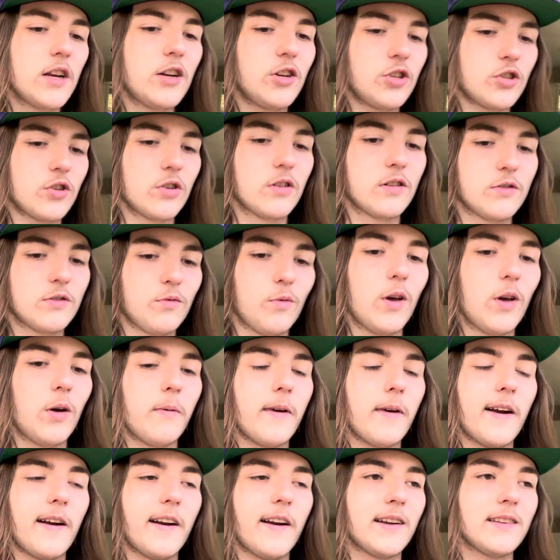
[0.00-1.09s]
sure it's wheel
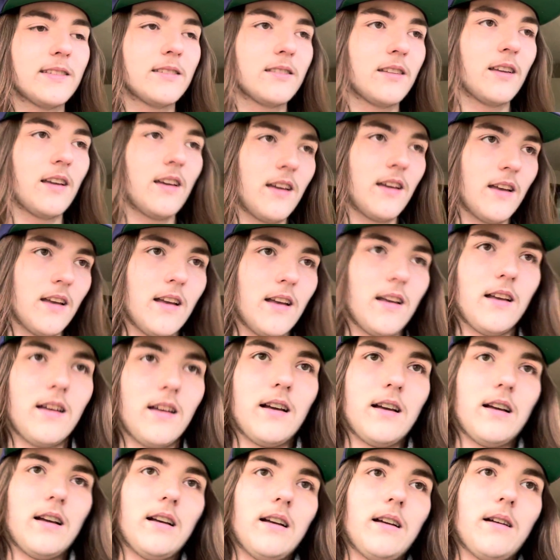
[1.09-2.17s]
bearings.
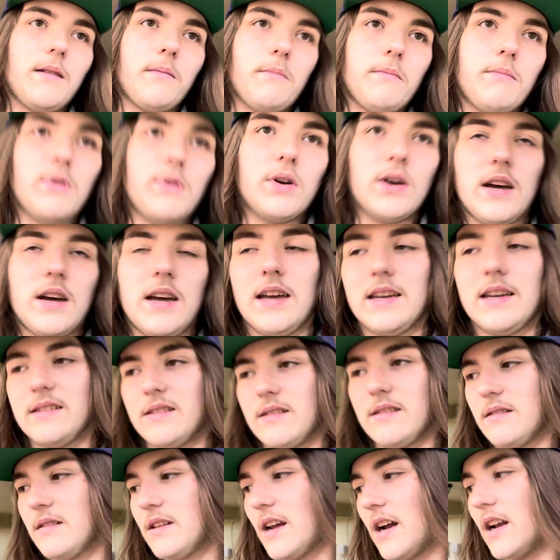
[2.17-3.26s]
But
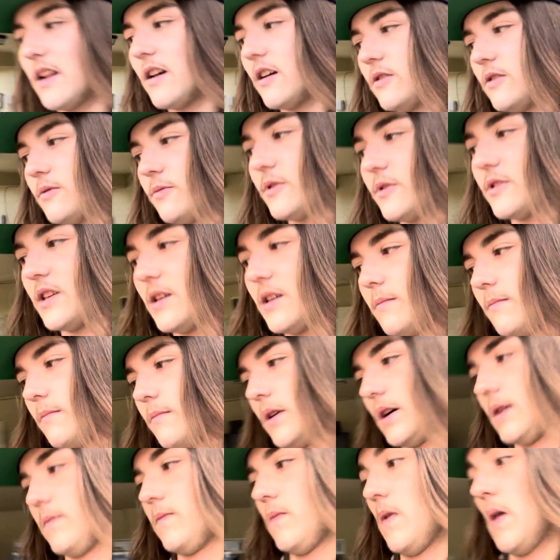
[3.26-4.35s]
not 100%,
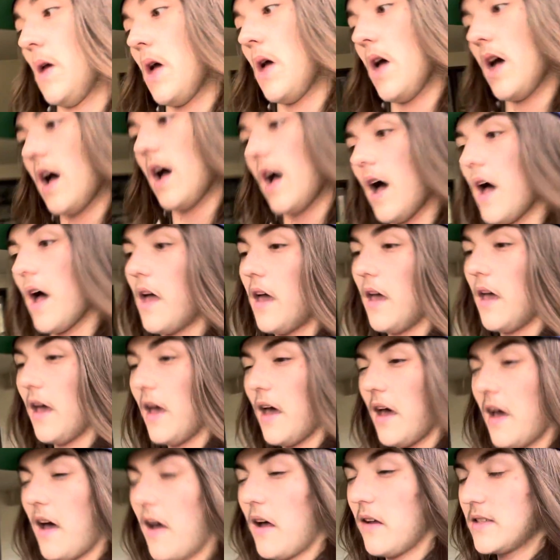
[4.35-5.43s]
but
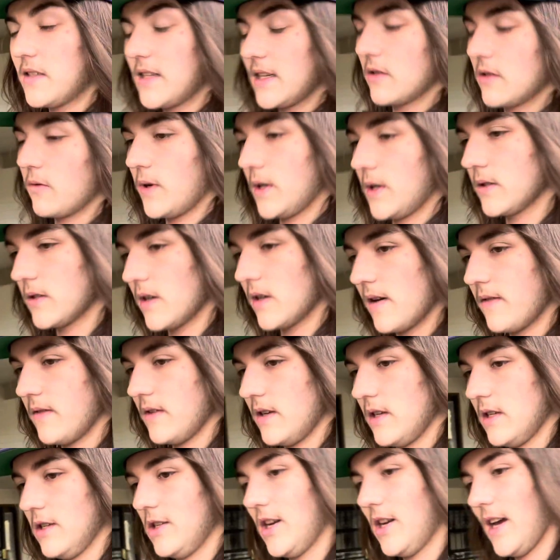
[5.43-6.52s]
I'll take the wheels off
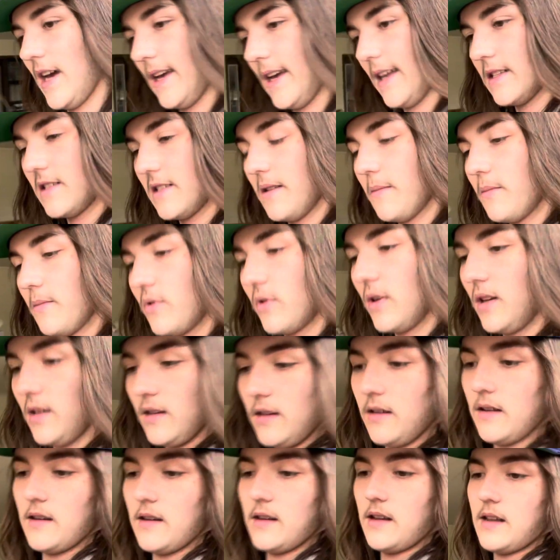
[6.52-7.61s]
and check at some point.
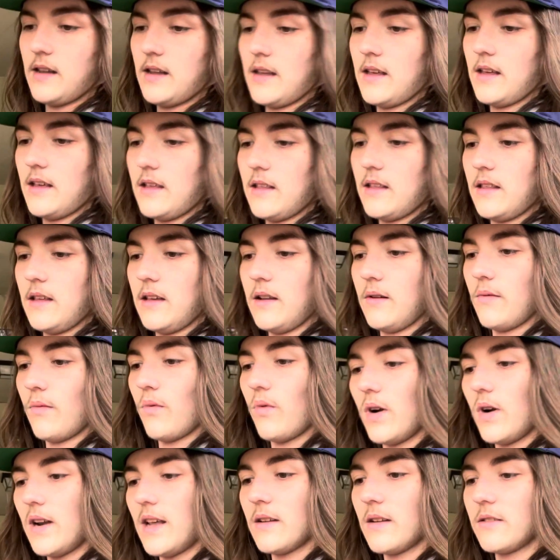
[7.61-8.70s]
And
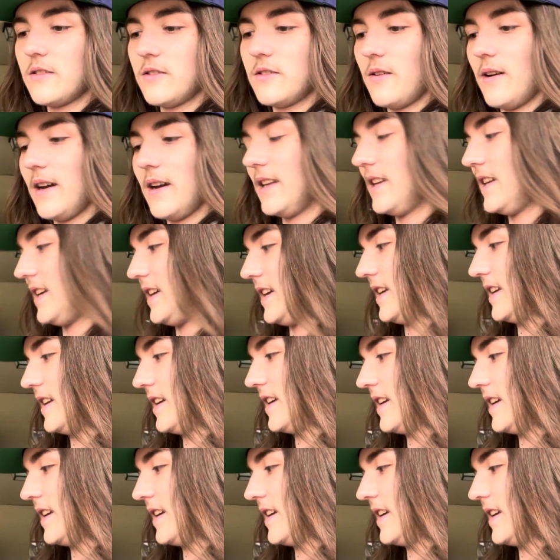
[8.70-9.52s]
what else do I need?